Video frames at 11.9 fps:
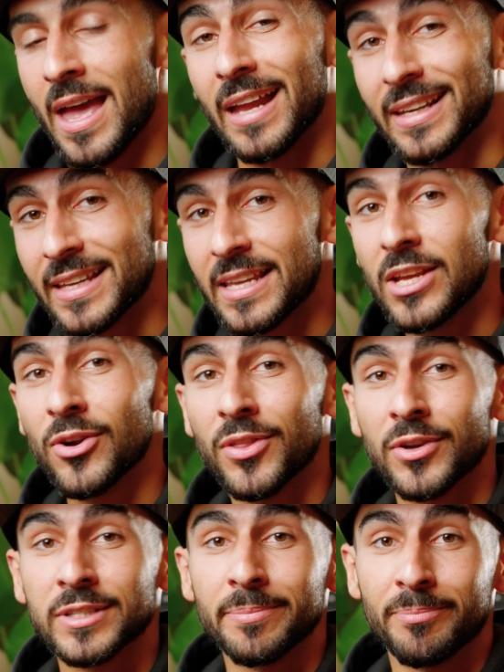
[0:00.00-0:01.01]
And here,
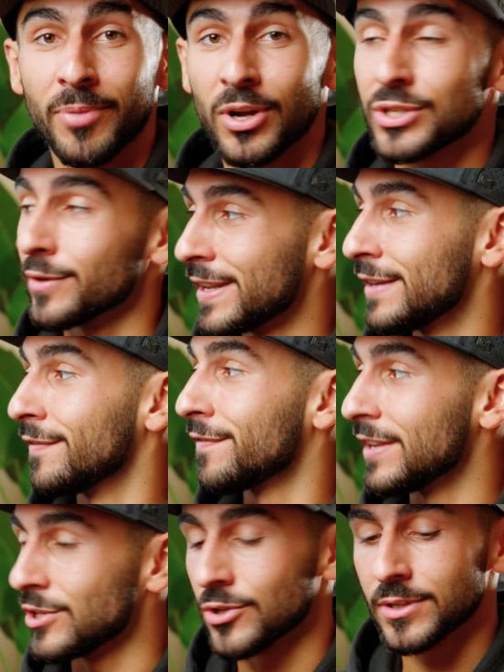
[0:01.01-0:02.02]
there's a bunch of hidden
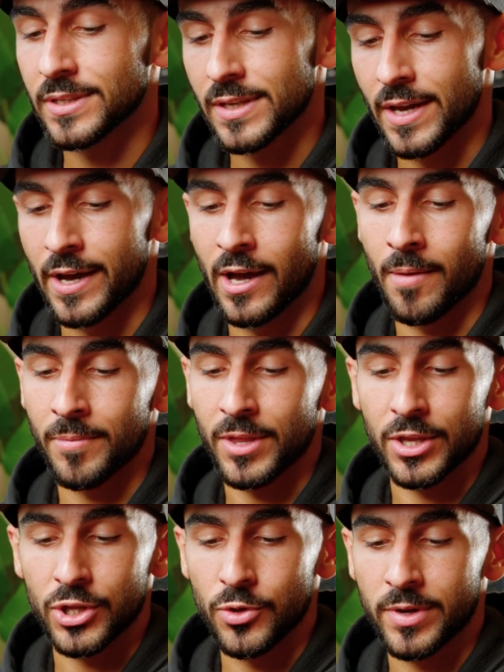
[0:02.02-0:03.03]
features
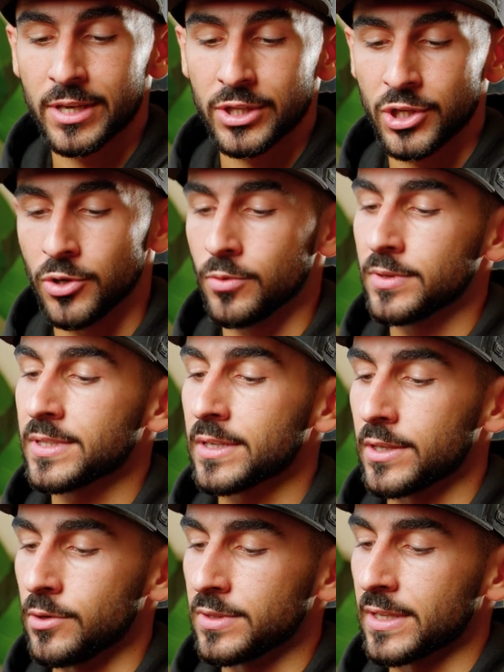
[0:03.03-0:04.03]
that you can use
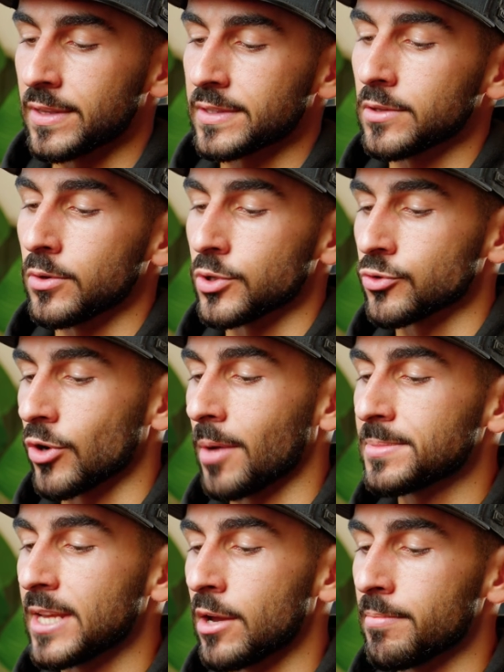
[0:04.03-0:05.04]
using this little
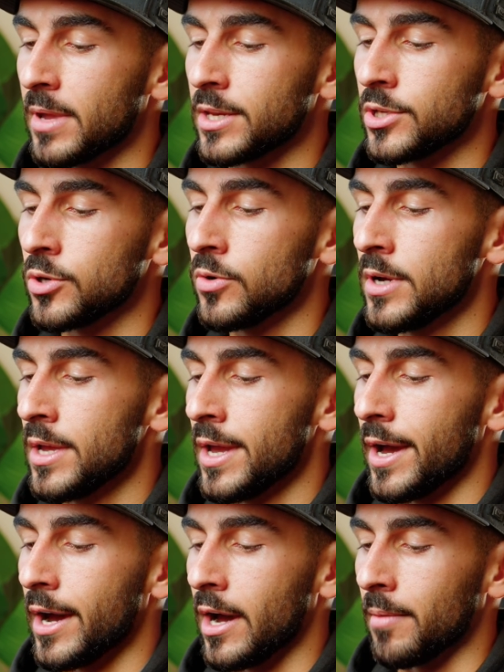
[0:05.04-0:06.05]
drop-down menu.
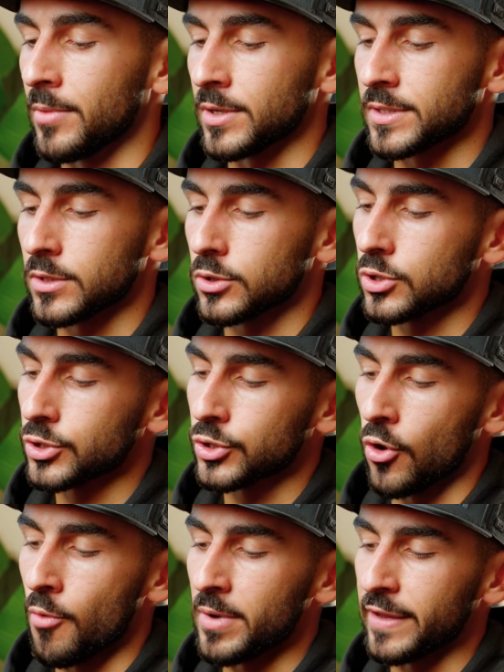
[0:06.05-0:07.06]
There's
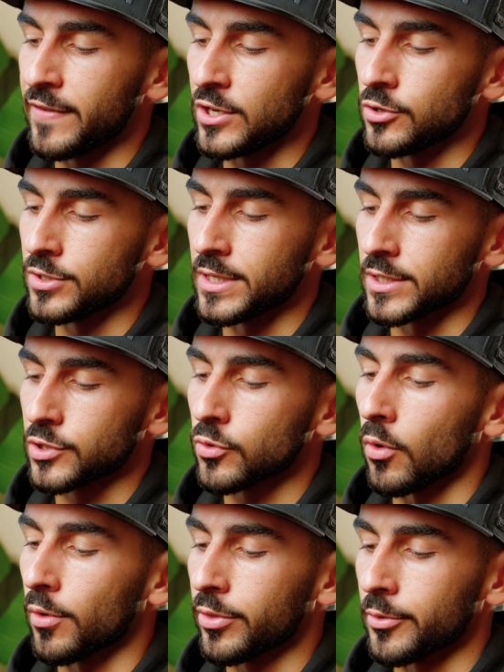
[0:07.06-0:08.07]
so many features you can
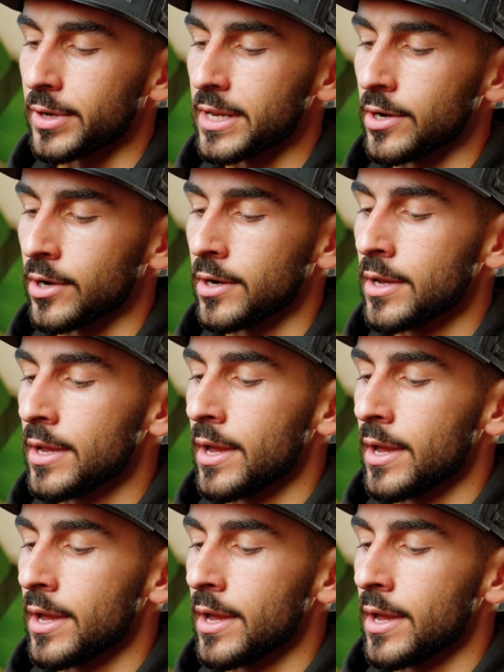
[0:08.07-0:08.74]
scroll through here.